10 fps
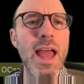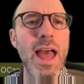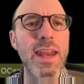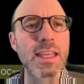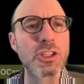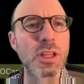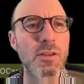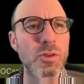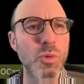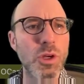at each
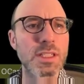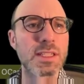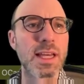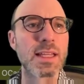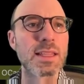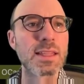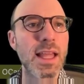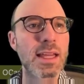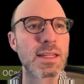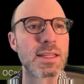level, we're going to say
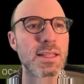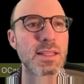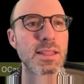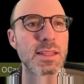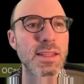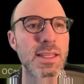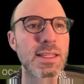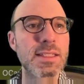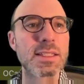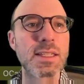let
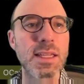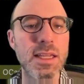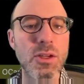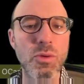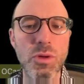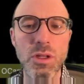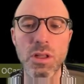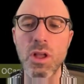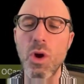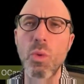list
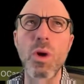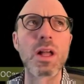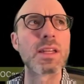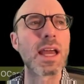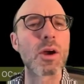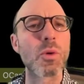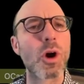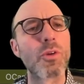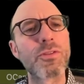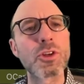equal, well
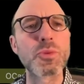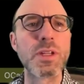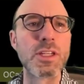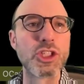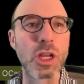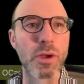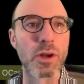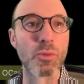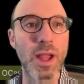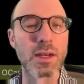now, first we need to generate a
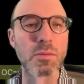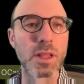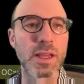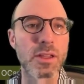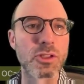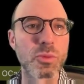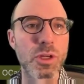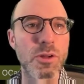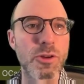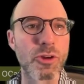random length. So we're
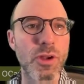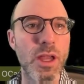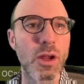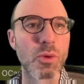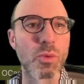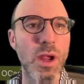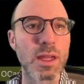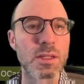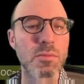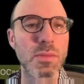going to create a
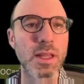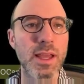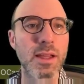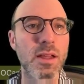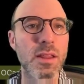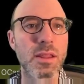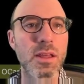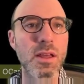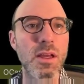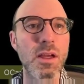random length,
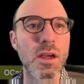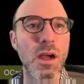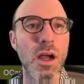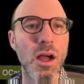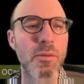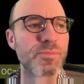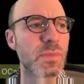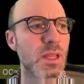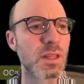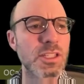
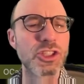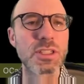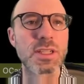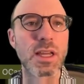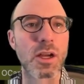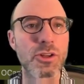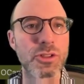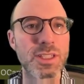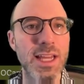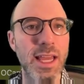let's just say under
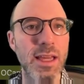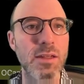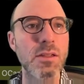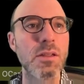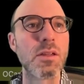10.